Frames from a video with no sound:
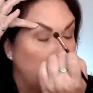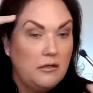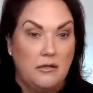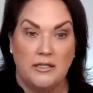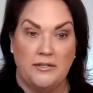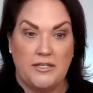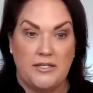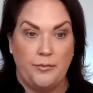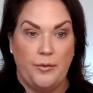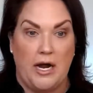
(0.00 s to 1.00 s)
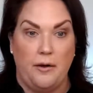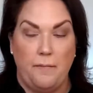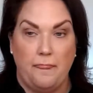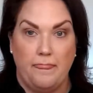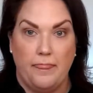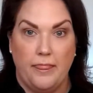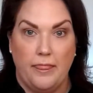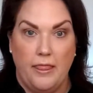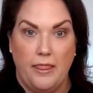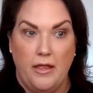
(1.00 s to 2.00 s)
Lift up the brow.
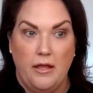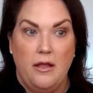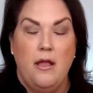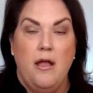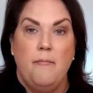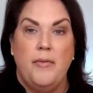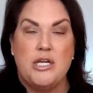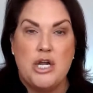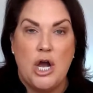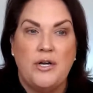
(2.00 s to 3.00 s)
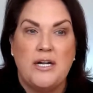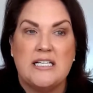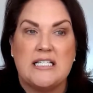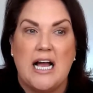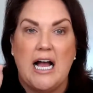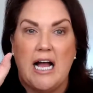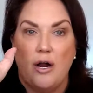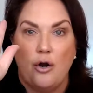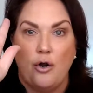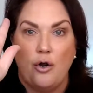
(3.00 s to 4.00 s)
But notice
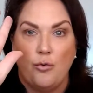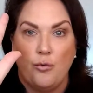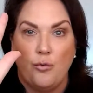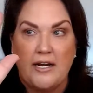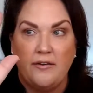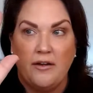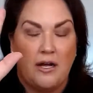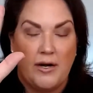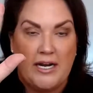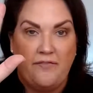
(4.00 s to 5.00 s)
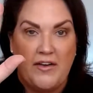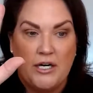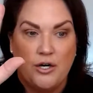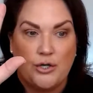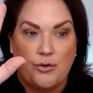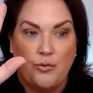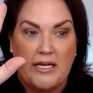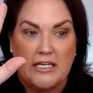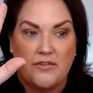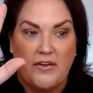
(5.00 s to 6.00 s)
ring uh, ring finger is your
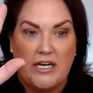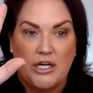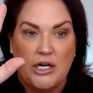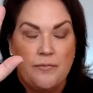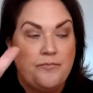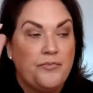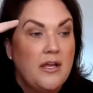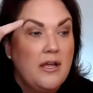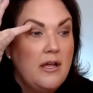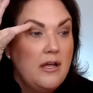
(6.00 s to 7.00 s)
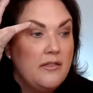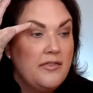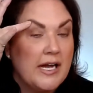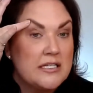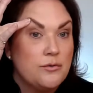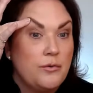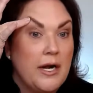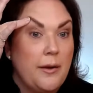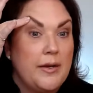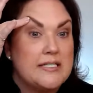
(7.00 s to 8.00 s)
weakest finger. That's the one I
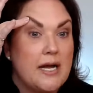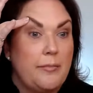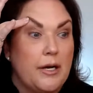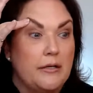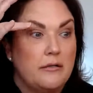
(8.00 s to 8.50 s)
picked up on.